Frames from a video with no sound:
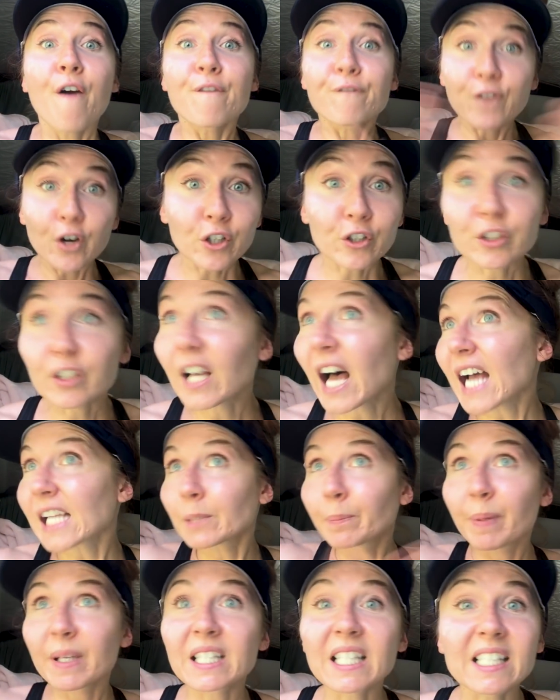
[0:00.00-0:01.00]
first class,
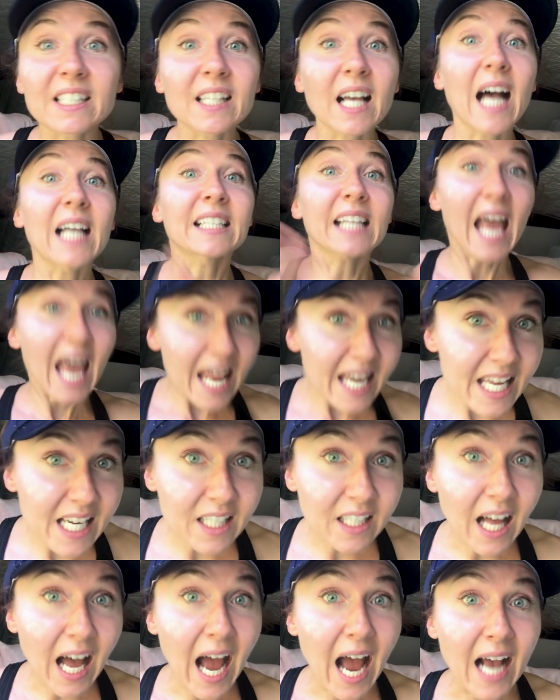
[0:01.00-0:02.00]
business class, any
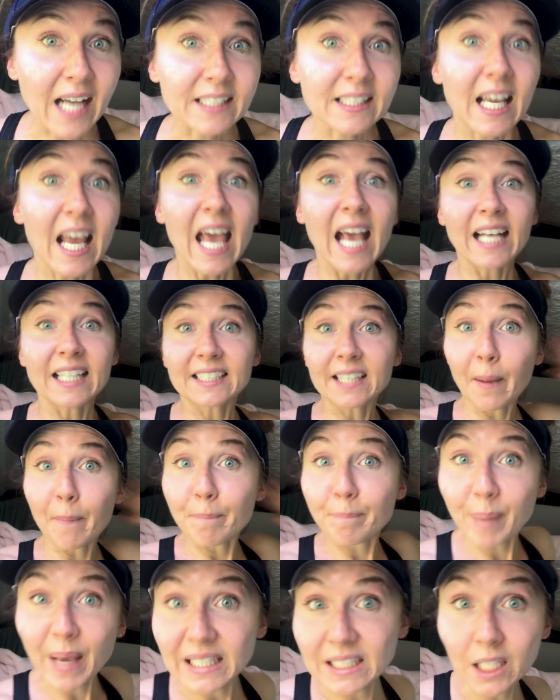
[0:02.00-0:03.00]
class
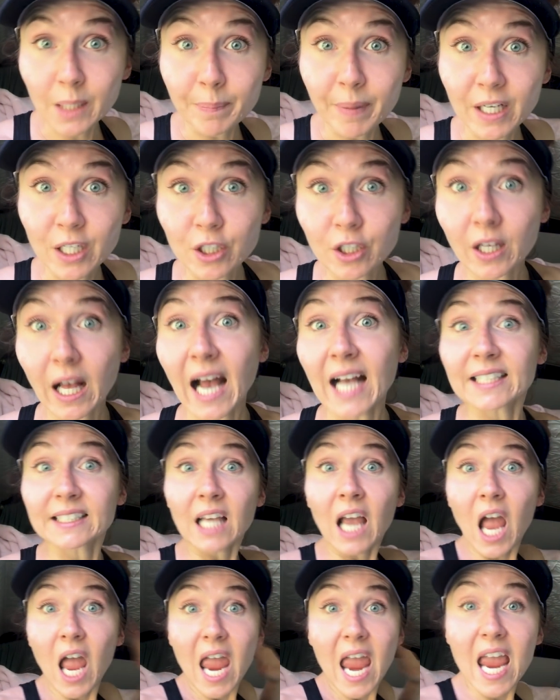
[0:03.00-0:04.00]
except basic bitch class
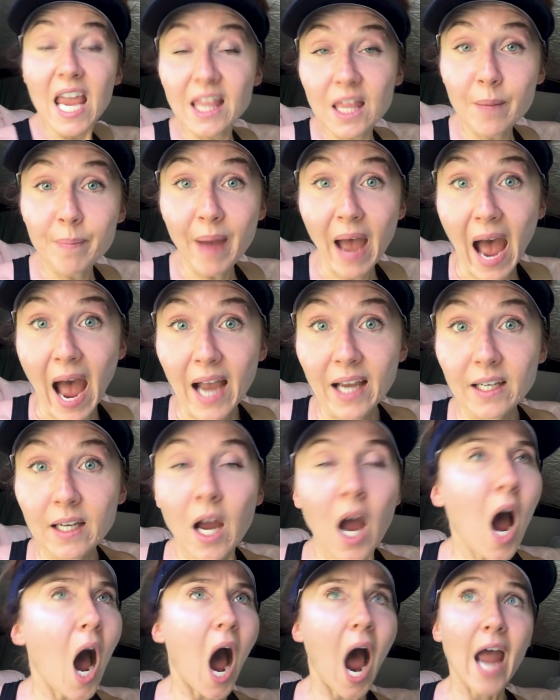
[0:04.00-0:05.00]
in the back.
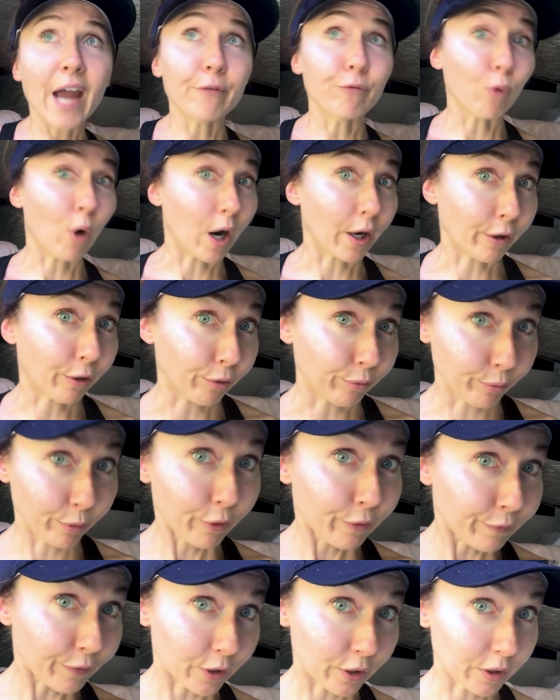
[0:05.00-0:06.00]
I have walked
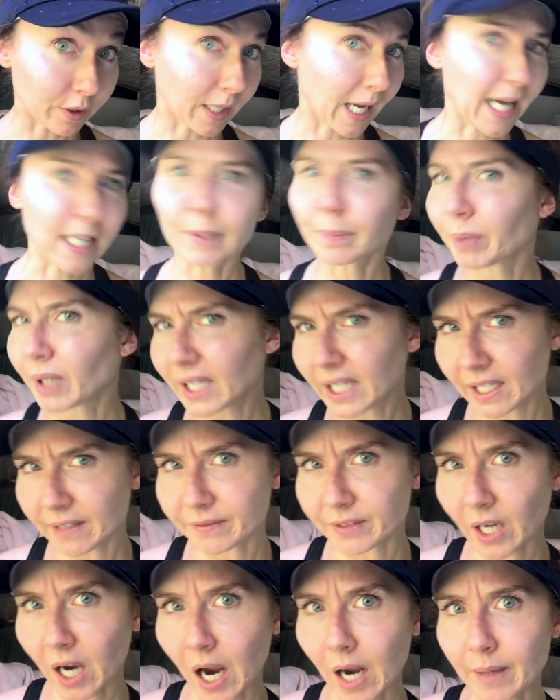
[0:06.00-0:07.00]
through first class plenty
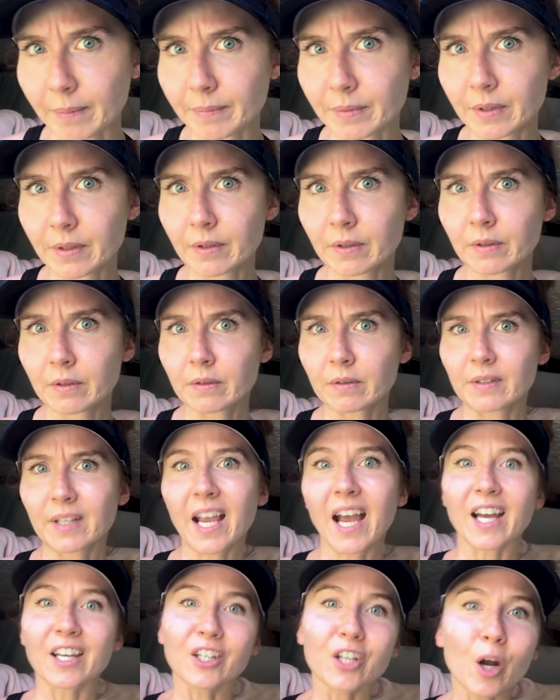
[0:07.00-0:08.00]
of times.
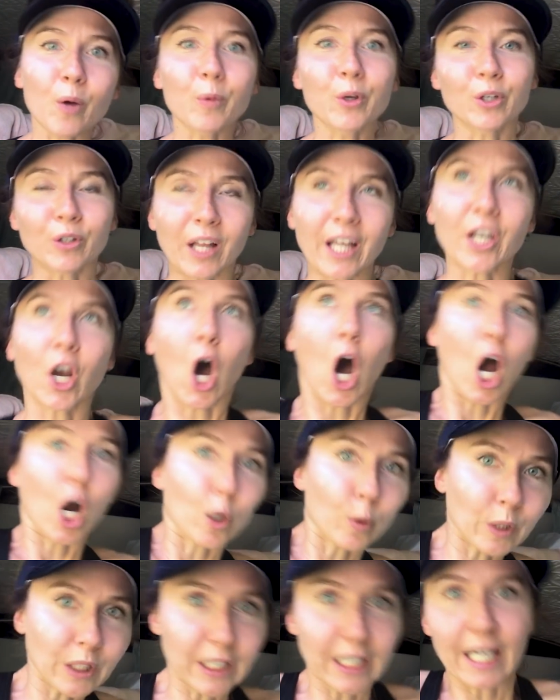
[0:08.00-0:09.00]
Yeah, you know, when you like
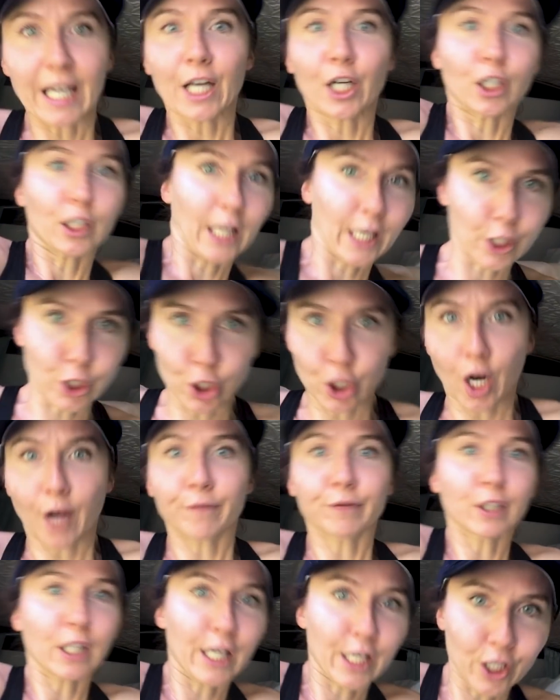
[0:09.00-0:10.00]
awkwardly or like
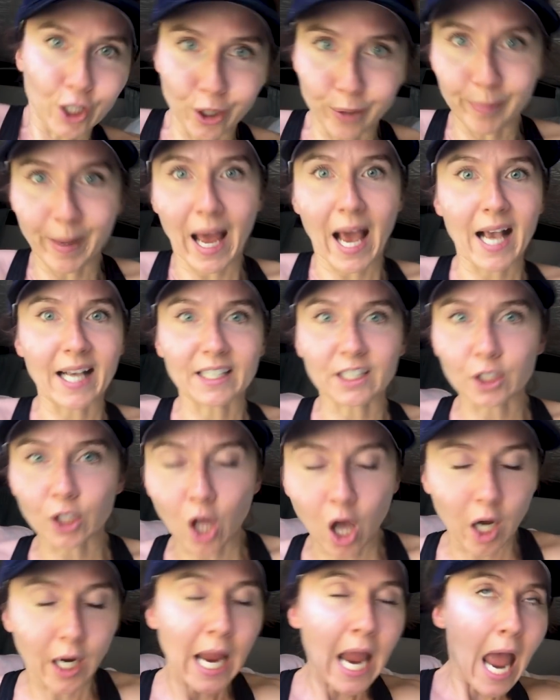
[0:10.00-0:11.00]
shuffling your bags
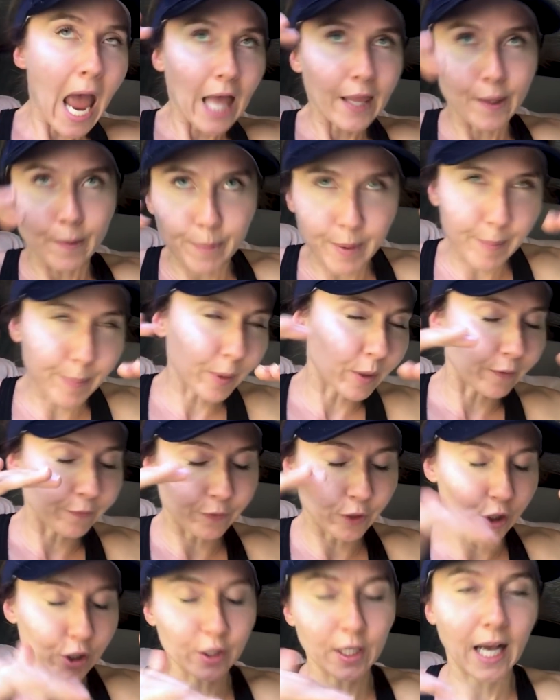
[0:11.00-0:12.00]
along and the people in
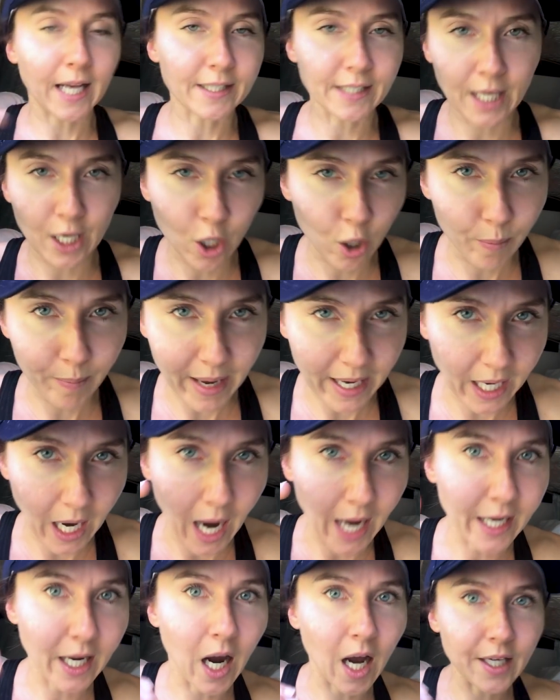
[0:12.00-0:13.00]
first class, they don't make
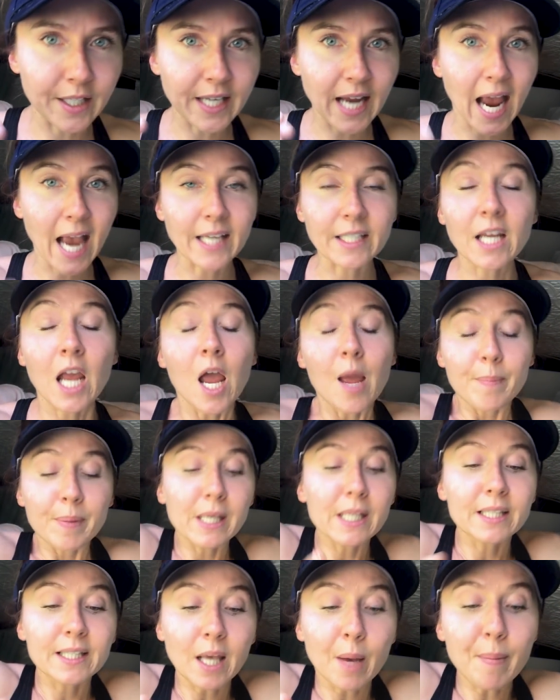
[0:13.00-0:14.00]
eye contact
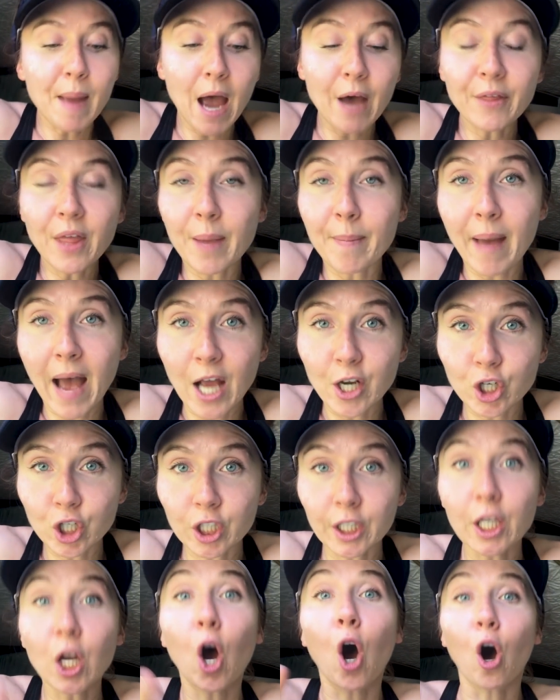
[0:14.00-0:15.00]
because somehow they
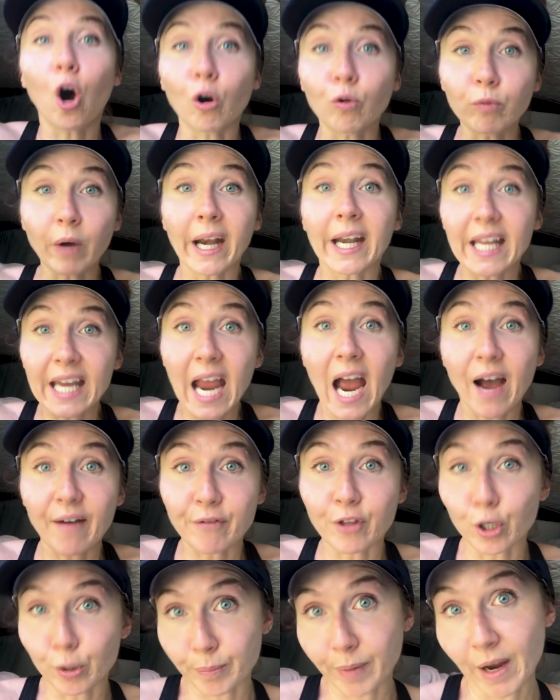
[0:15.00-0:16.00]
magically already have
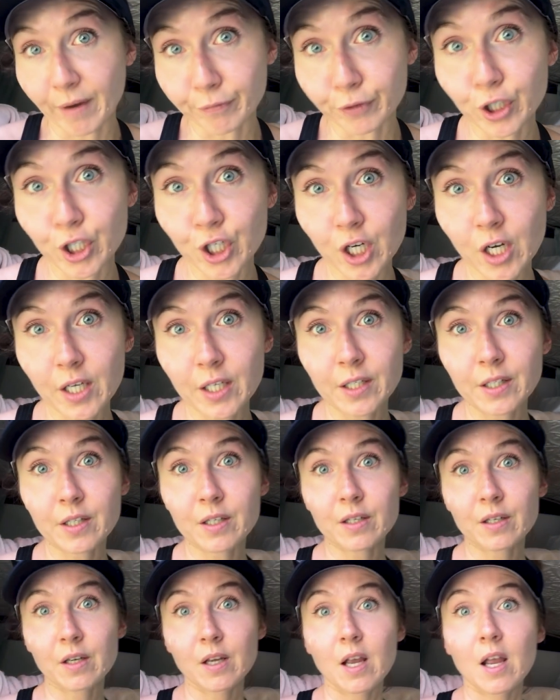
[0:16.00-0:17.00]
their
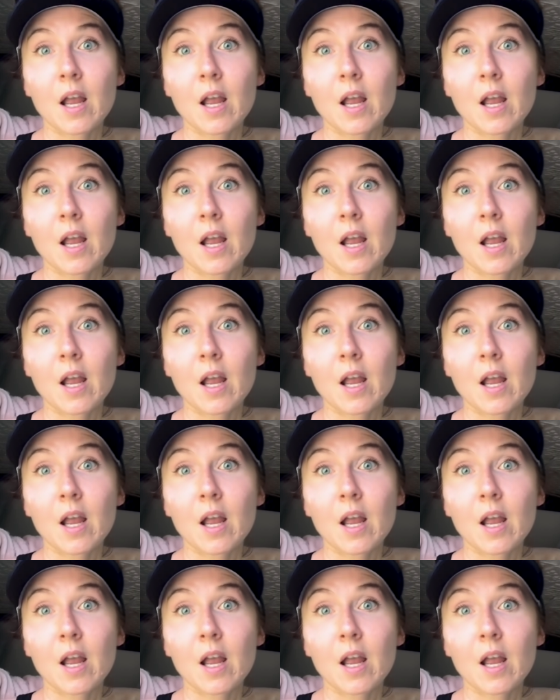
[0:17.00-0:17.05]
beverages.